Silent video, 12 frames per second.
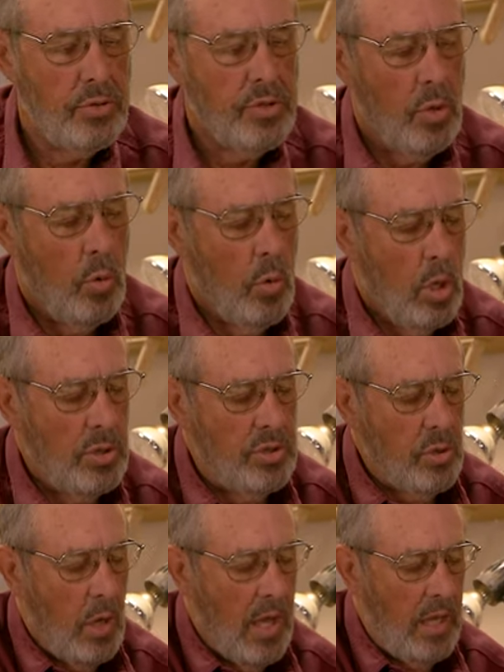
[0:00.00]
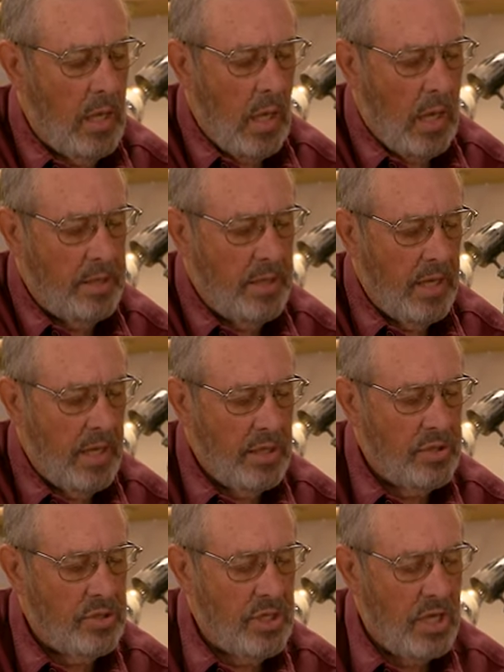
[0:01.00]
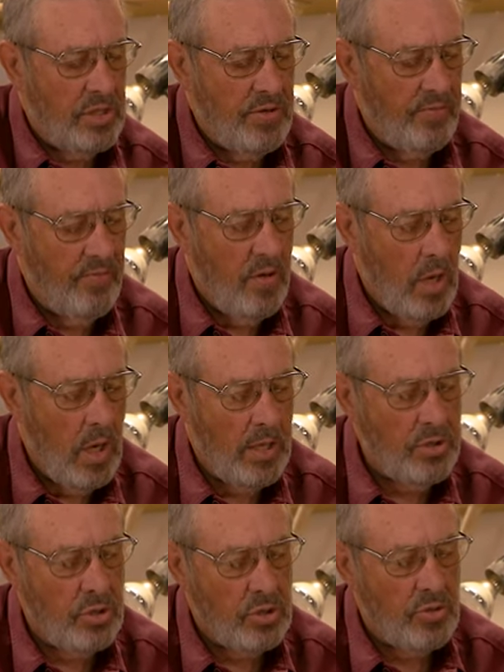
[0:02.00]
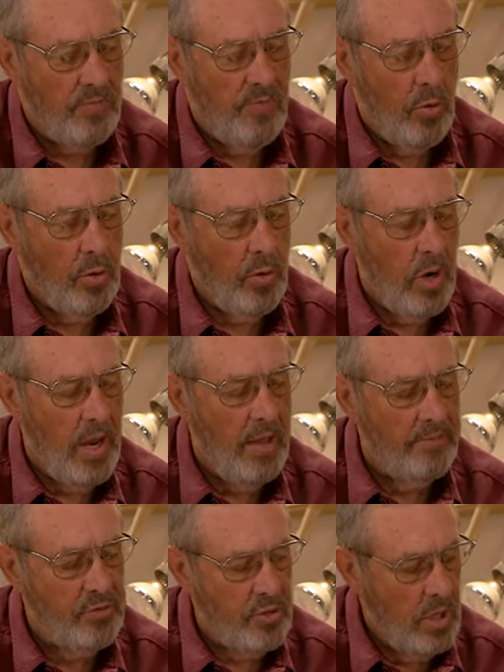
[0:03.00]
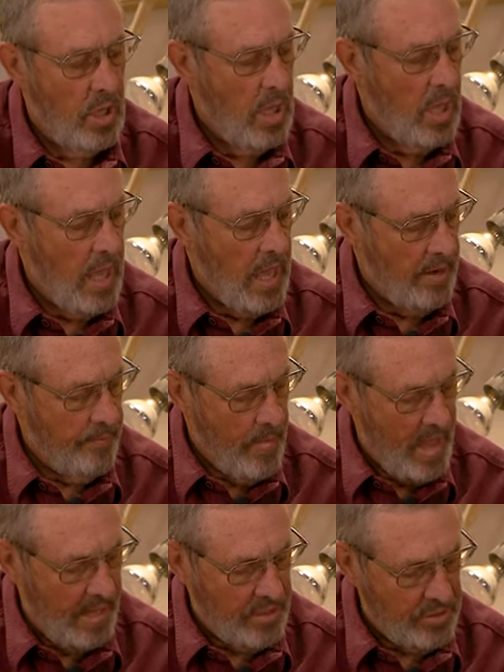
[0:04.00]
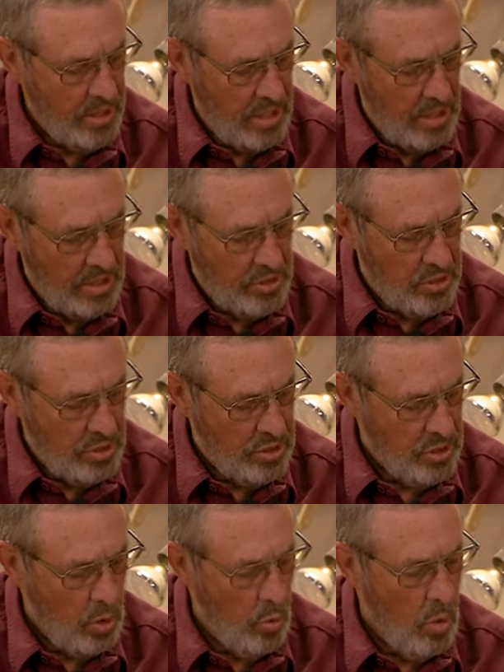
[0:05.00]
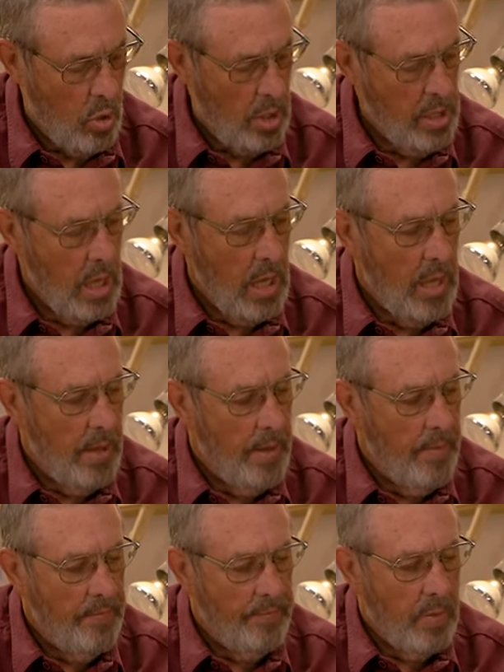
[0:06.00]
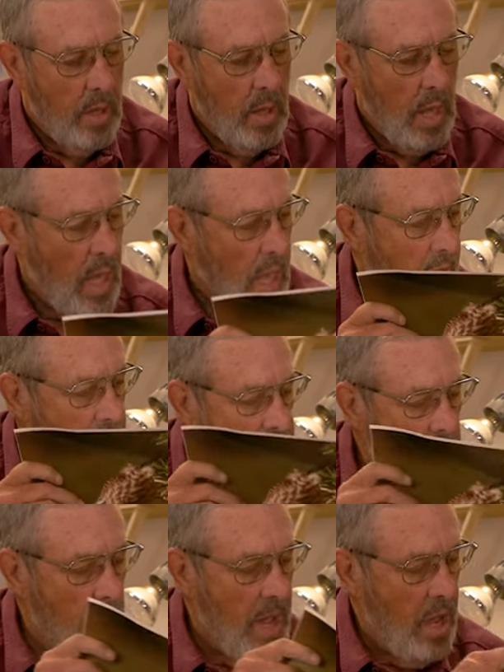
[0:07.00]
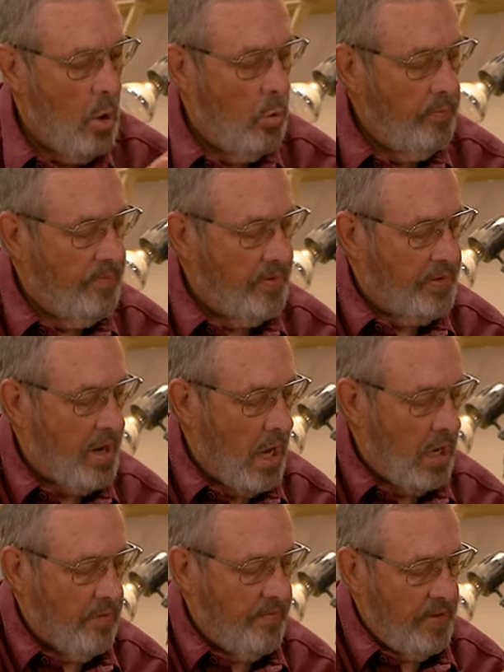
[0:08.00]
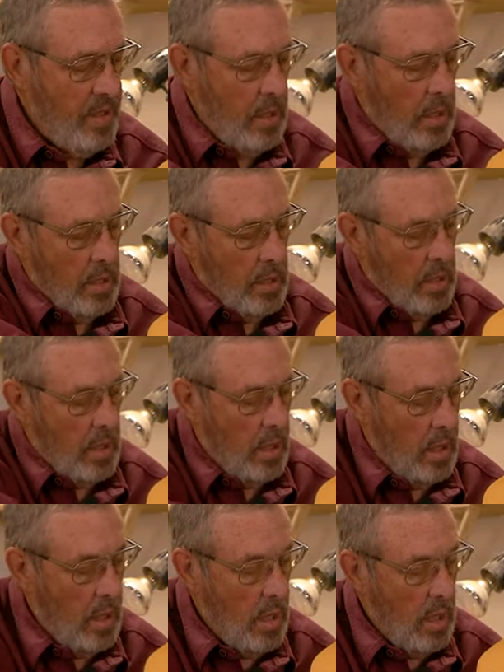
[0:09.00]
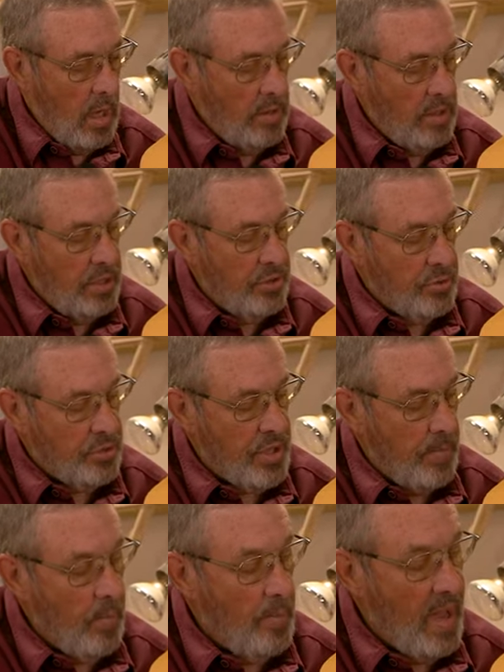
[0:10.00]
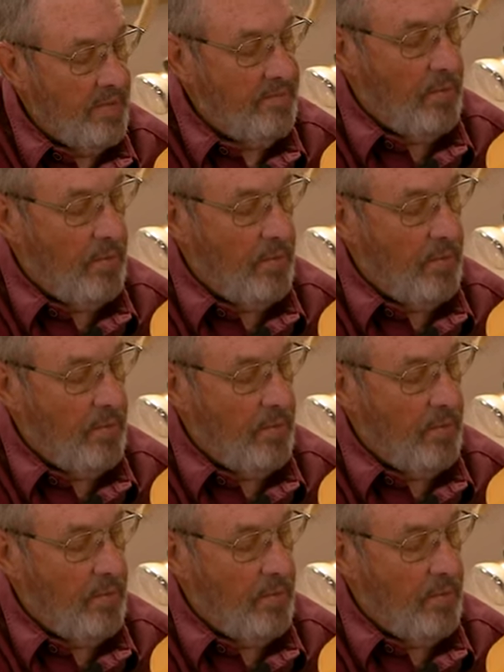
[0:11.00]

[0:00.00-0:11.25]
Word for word: or so on. So I, I take extensive collections of photographs out of magazines and so on. I do my own photography and these are some of my